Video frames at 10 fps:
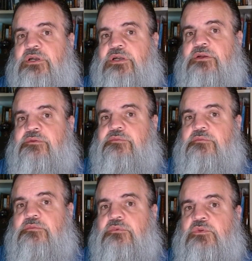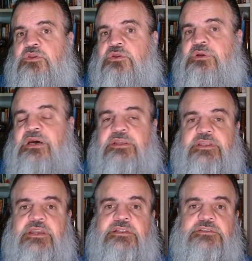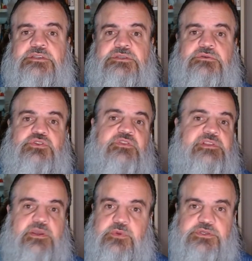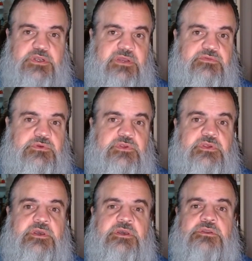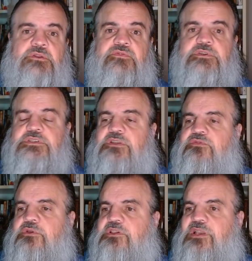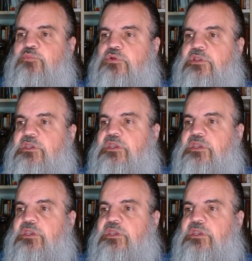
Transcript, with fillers: Uh, new online institutions like Western Governors uh, University, for example.